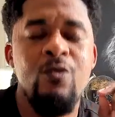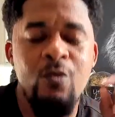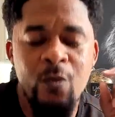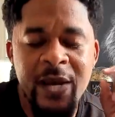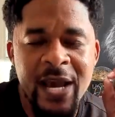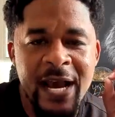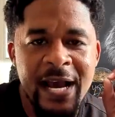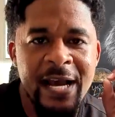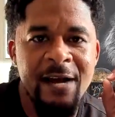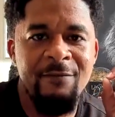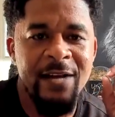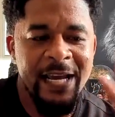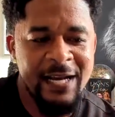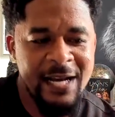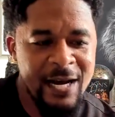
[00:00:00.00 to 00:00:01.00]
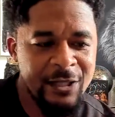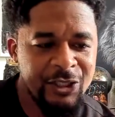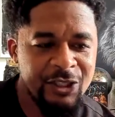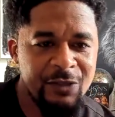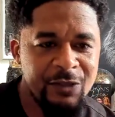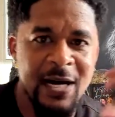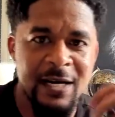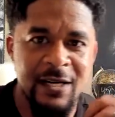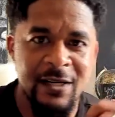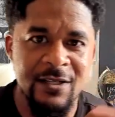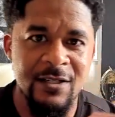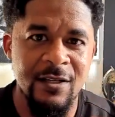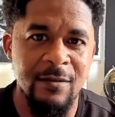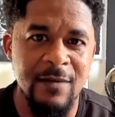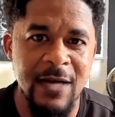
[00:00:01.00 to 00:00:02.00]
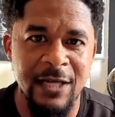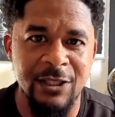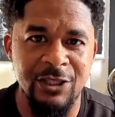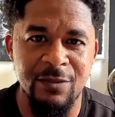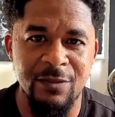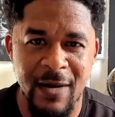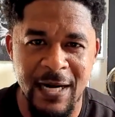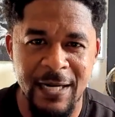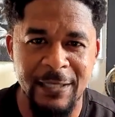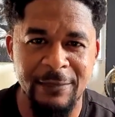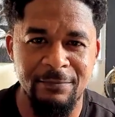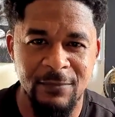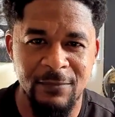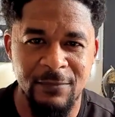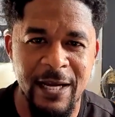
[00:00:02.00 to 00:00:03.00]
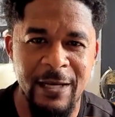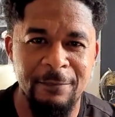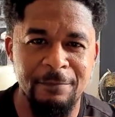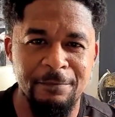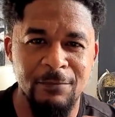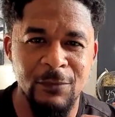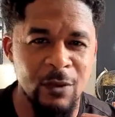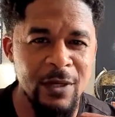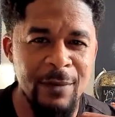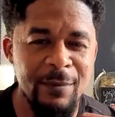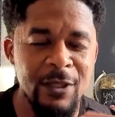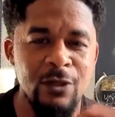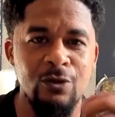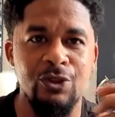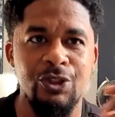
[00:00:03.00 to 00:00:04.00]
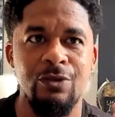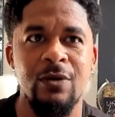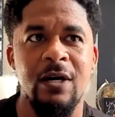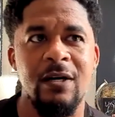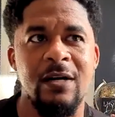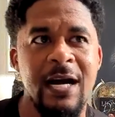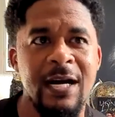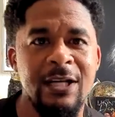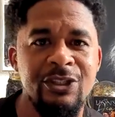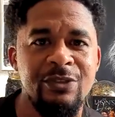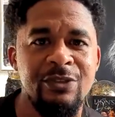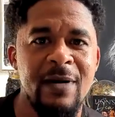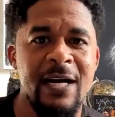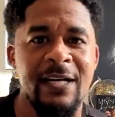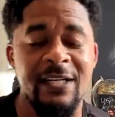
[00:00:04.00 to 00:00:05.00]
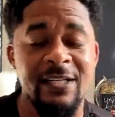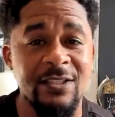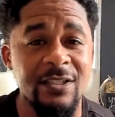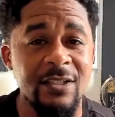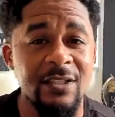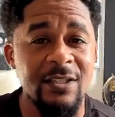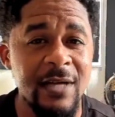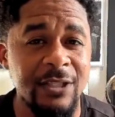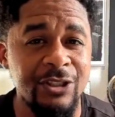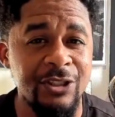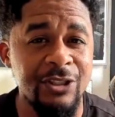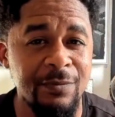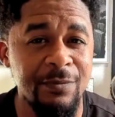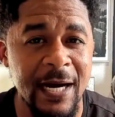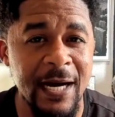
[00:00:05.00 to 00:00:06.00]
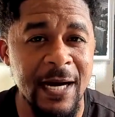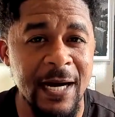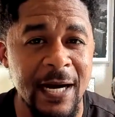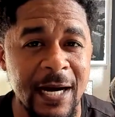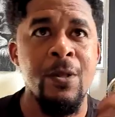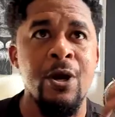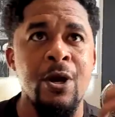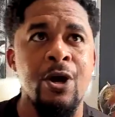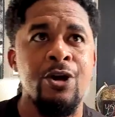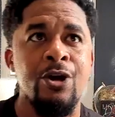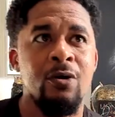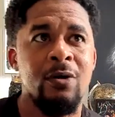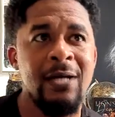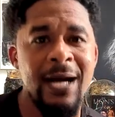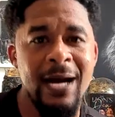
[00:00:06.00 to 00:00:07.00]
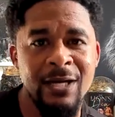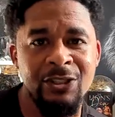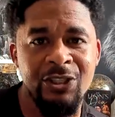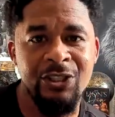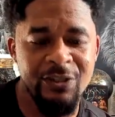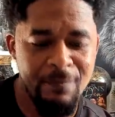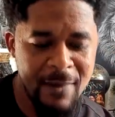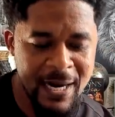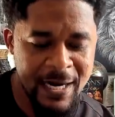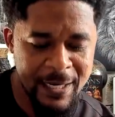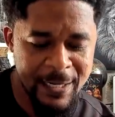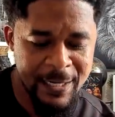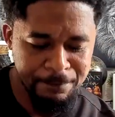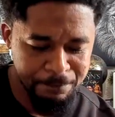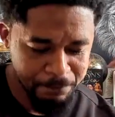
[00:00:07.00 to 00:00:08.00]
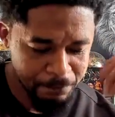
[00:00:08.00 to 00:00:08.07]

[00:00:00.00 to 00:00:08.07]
We have a conscious mind and a subconscious mind, okay? Don't let me lose you. A conscious mind and a subconscious mind. Your conscious mind